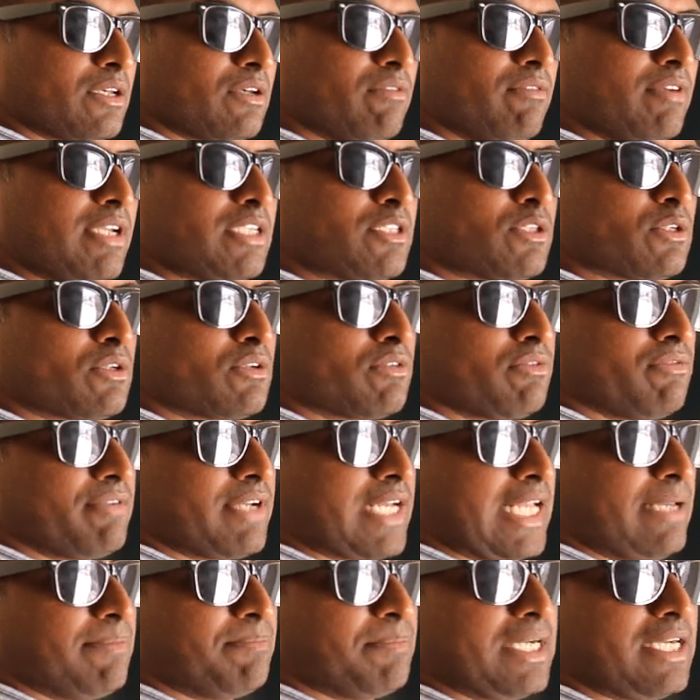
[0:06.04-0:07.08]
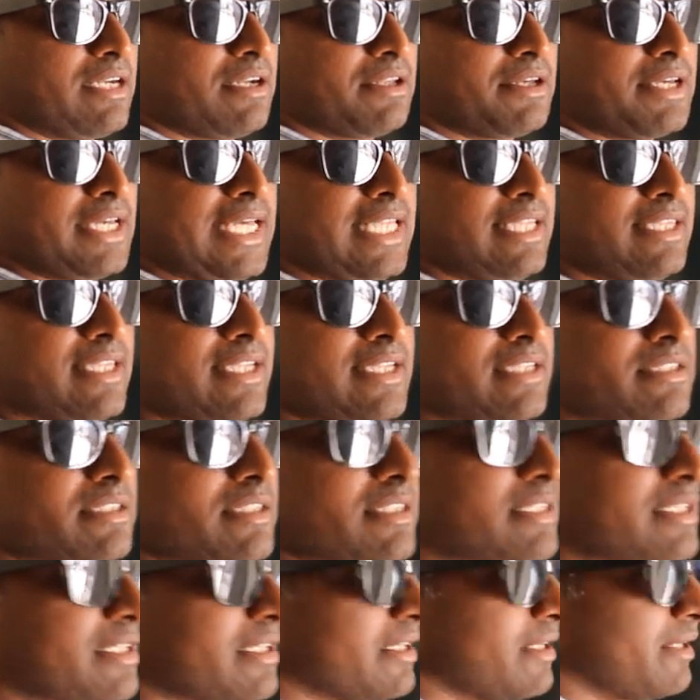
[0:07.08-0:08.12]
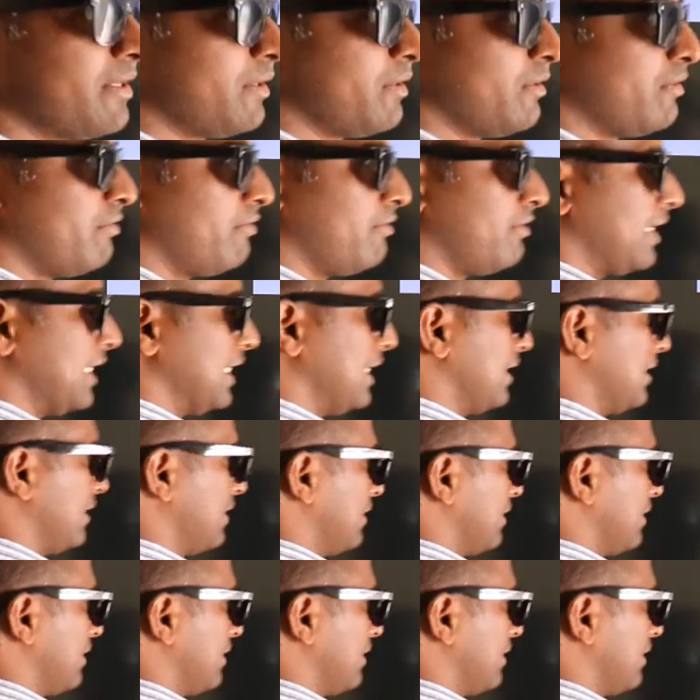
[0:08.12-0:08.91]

we should frame it in this way.